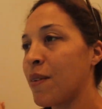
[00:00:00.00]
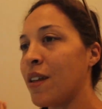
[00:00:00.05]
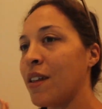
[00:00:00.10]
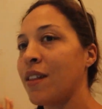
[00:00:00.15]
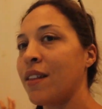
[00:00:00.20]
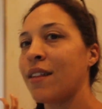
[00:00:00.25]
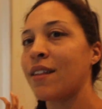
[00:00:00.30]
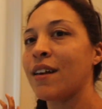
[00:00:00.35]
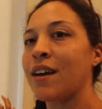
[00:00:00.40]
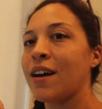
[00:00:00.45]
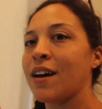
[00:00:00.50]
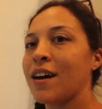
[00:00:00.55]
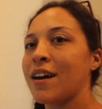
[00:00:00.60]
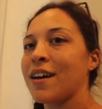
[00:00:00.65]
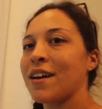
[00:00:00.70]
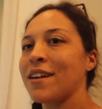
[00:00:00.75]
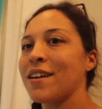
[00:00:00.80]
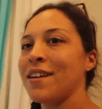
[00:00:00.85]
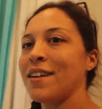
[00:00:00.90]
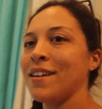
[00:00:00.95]

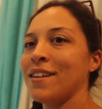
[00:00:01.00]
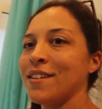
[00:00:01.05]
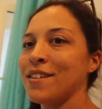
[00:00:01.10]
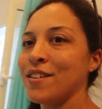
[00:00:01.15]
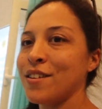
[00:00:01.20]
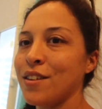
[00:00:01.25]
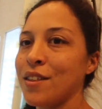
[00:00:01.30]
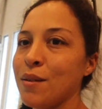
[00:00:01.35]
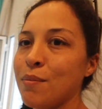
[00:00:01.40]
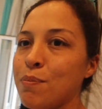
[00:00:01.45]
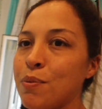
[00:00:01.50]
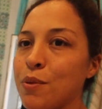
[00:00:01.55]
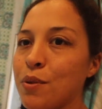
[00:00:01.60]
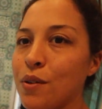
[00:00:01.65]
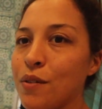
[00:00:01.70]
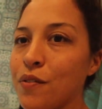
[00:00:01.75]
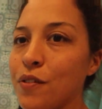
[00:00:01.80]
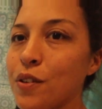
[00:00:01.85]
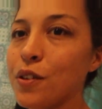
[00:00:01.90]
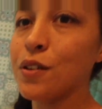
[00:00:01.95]
inside to the
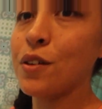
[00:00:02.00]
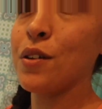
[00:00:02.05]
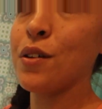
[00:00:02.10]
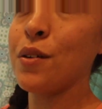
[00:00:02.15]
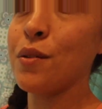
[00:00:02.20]
beautiful